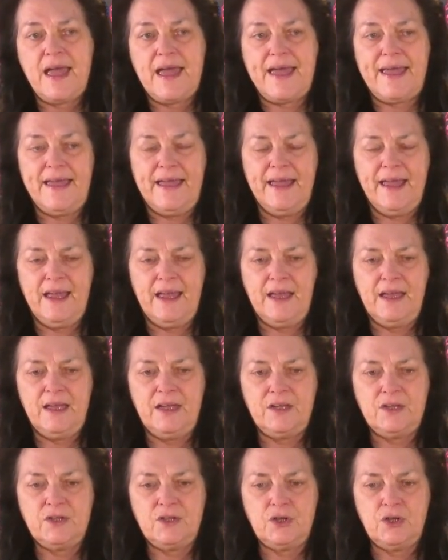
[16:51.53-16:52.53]

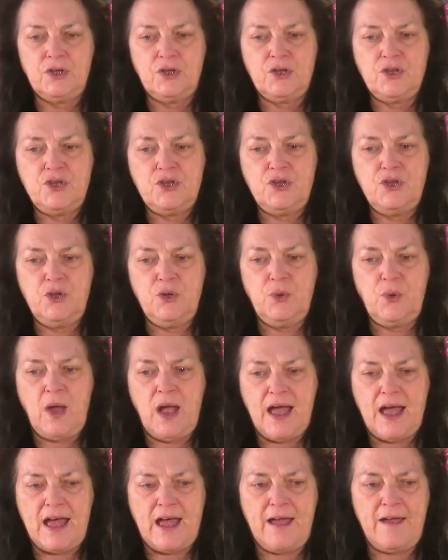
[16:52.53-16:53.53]
And you
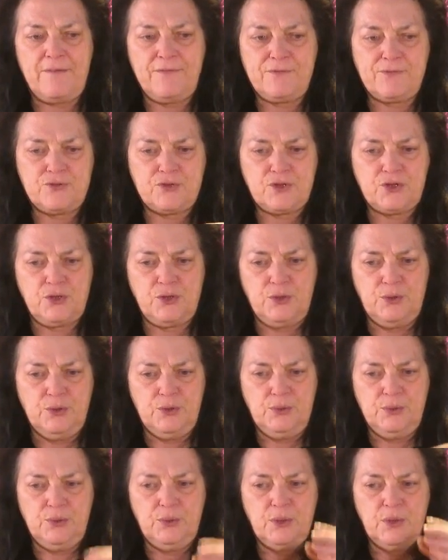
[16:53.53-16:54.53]
have
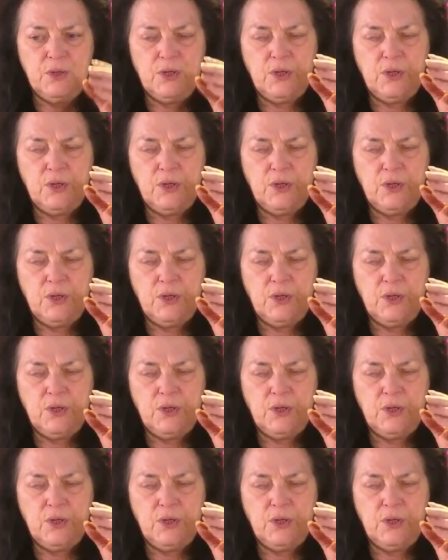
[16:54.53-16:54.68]
to